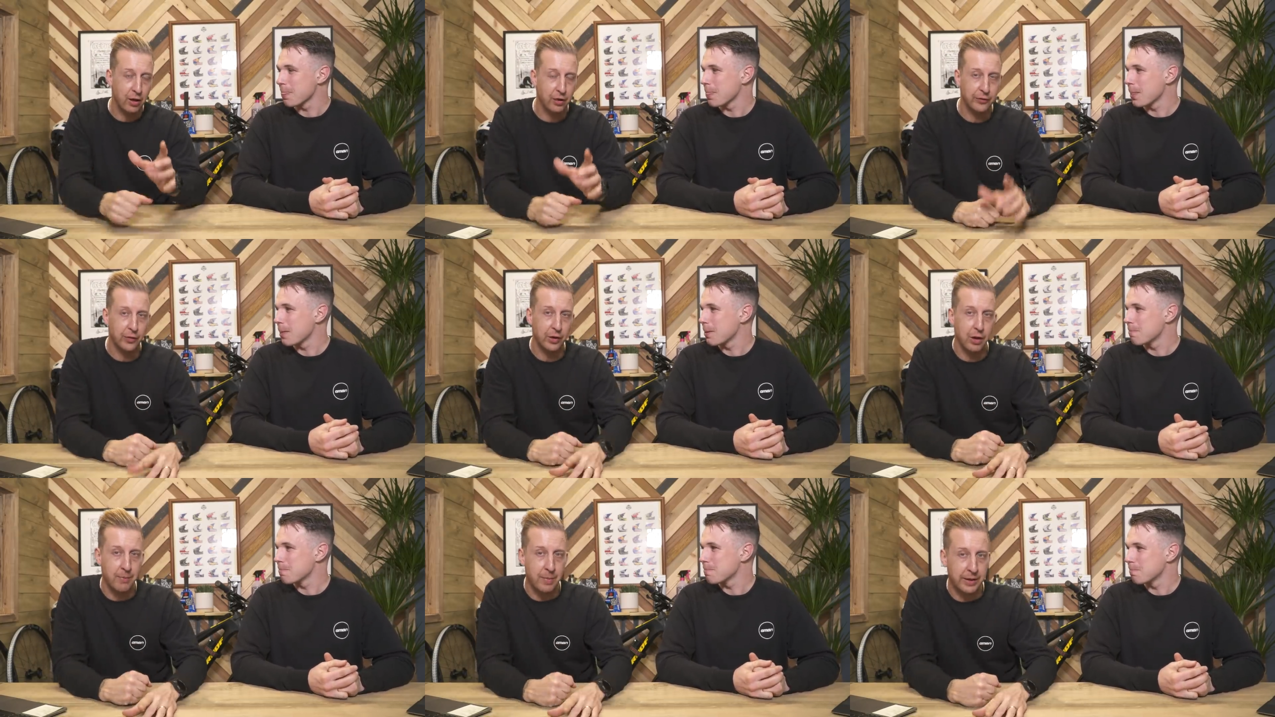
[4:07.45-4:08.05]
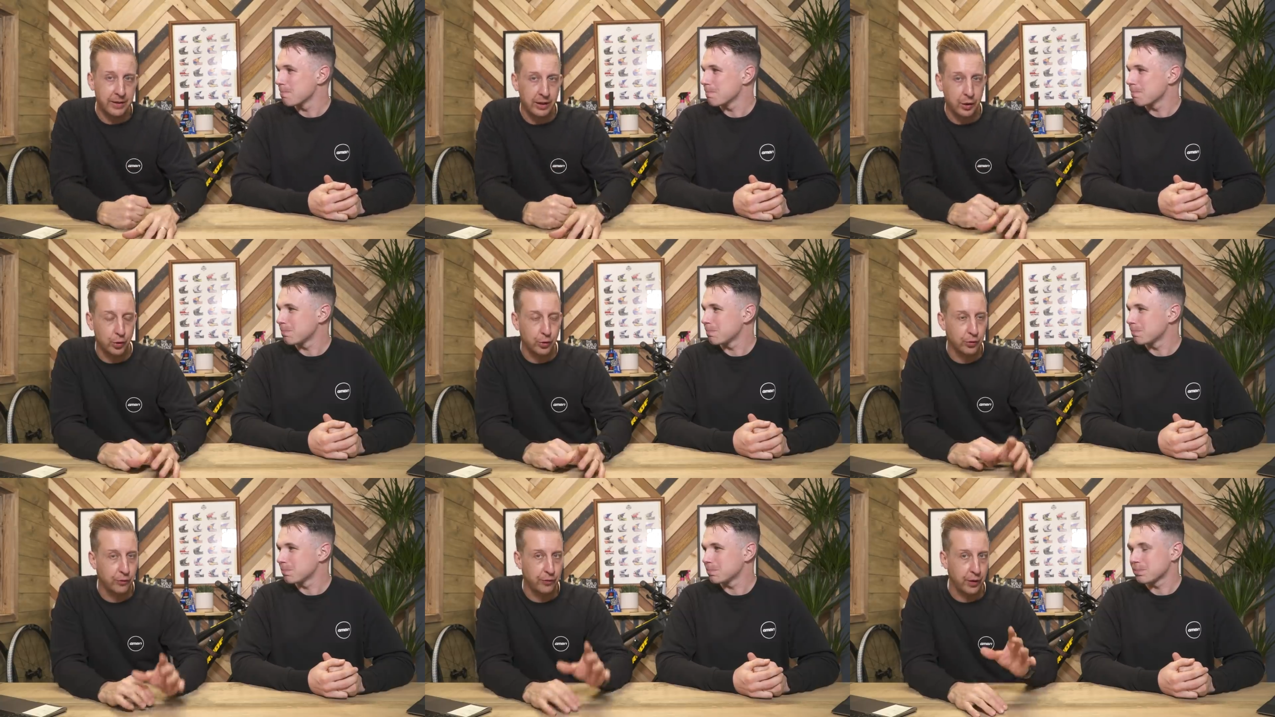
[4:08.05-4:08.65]
Speaker 1: after I made that
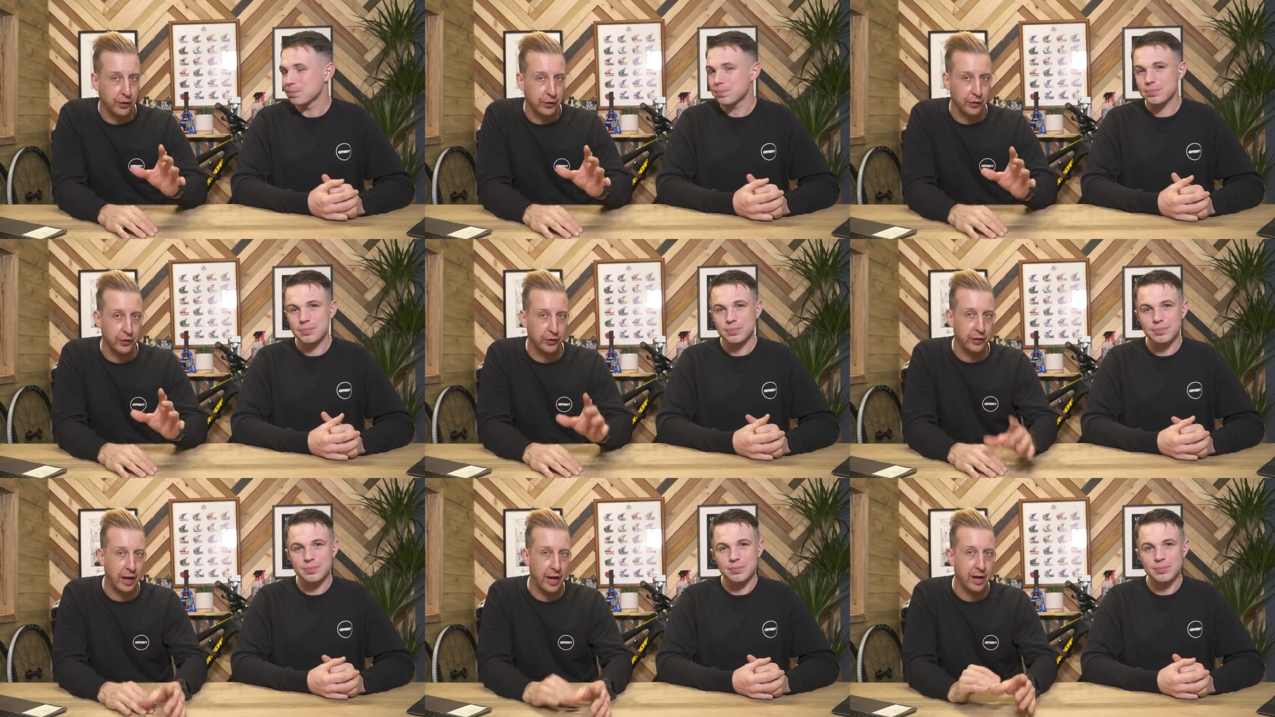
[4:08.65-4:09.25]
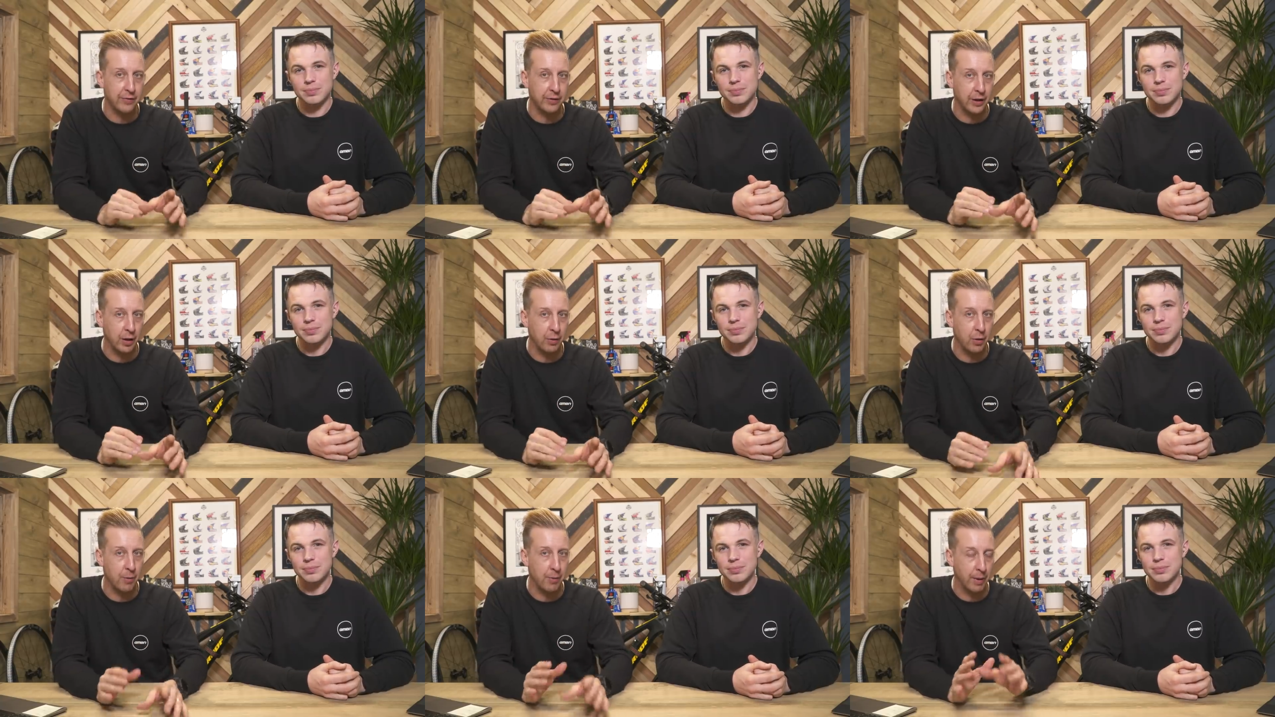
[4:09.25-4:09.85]
coil versus air
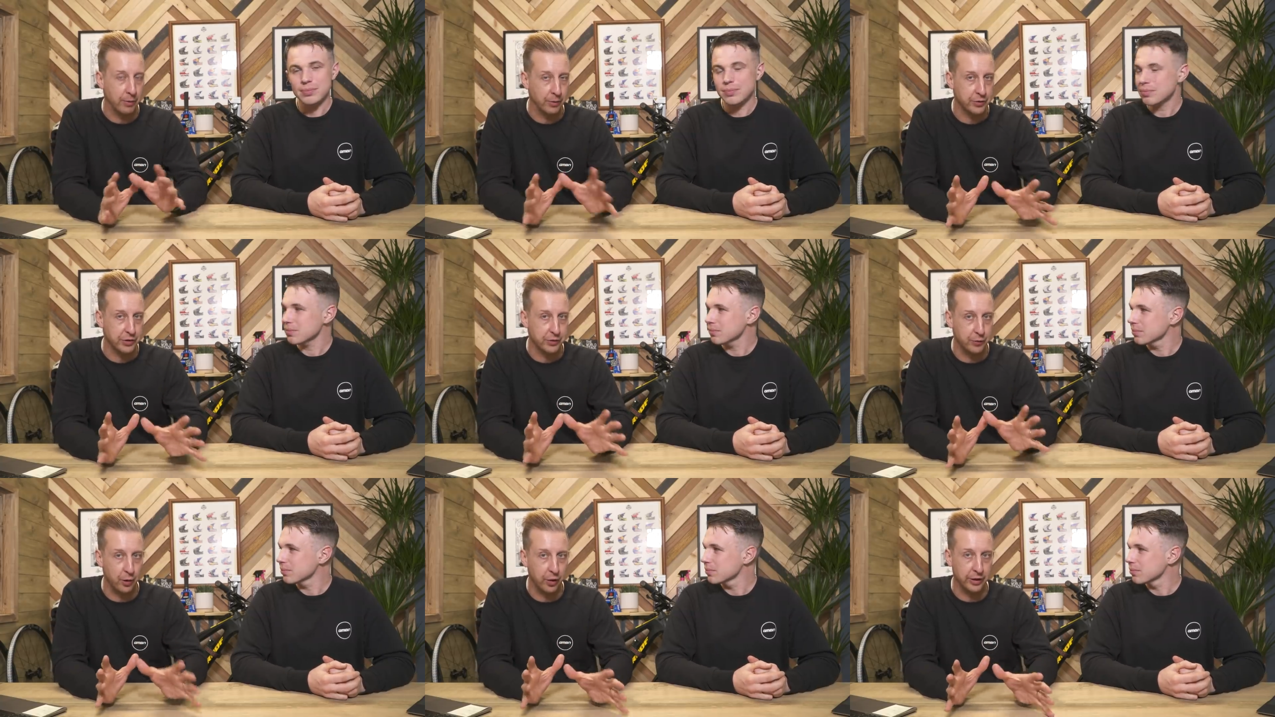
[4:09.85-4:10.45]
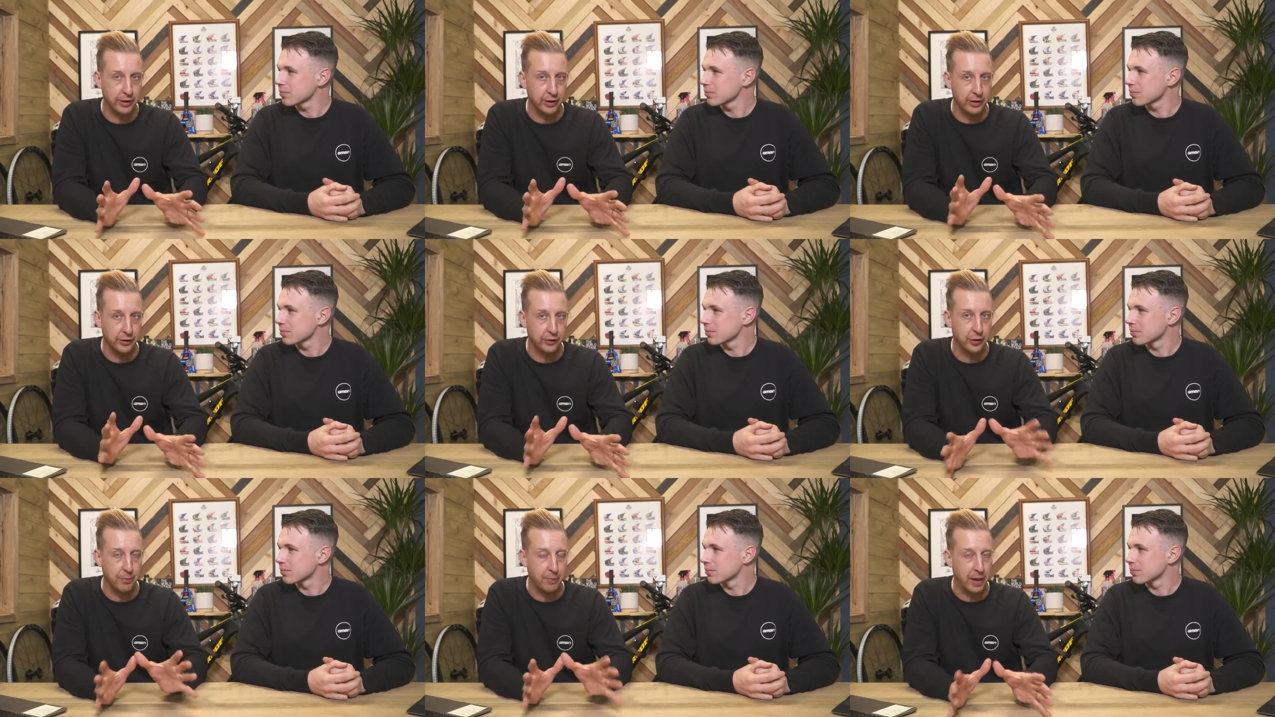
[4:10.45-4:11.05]
video a while back, when I was just riding
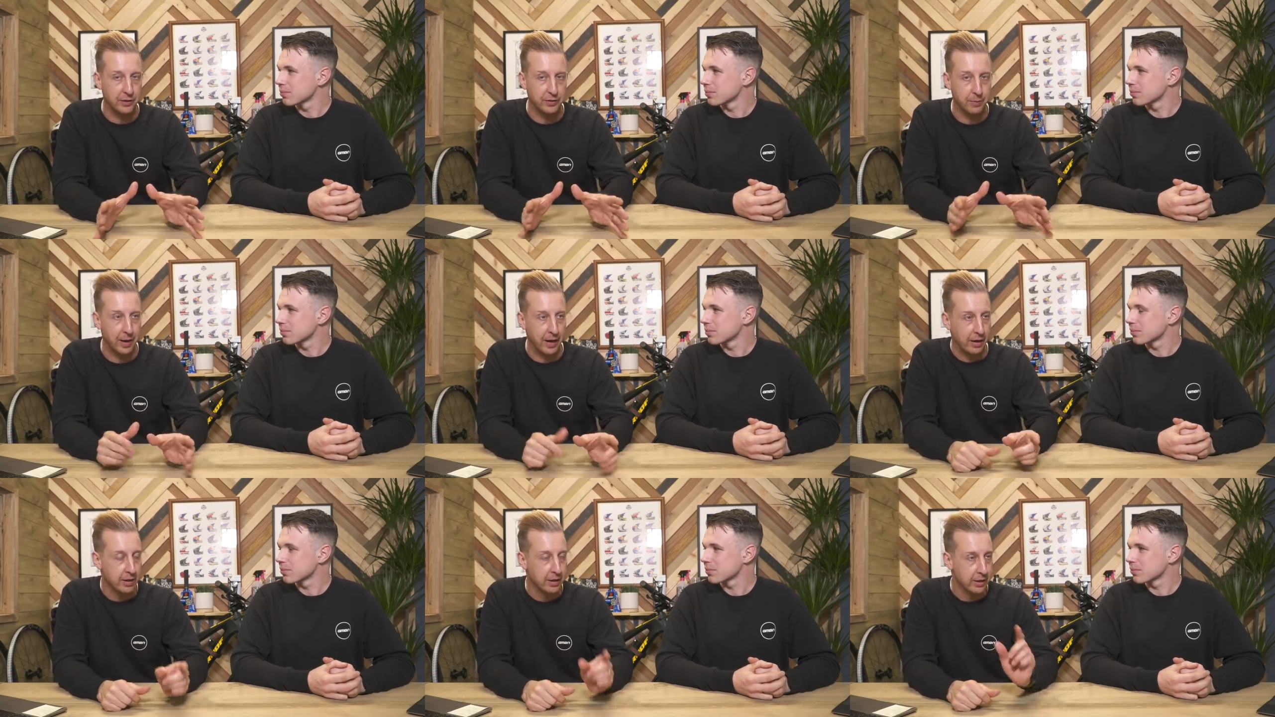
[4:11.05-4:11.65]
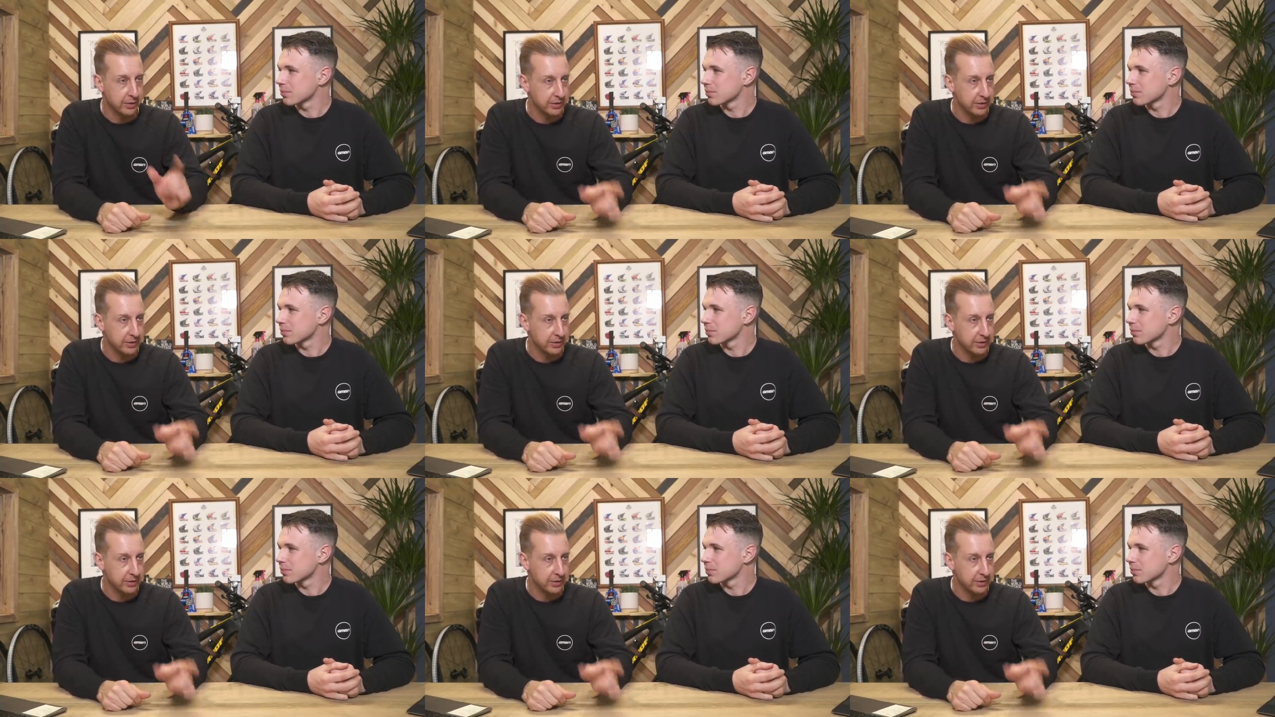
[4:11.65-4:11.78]
the two back to back,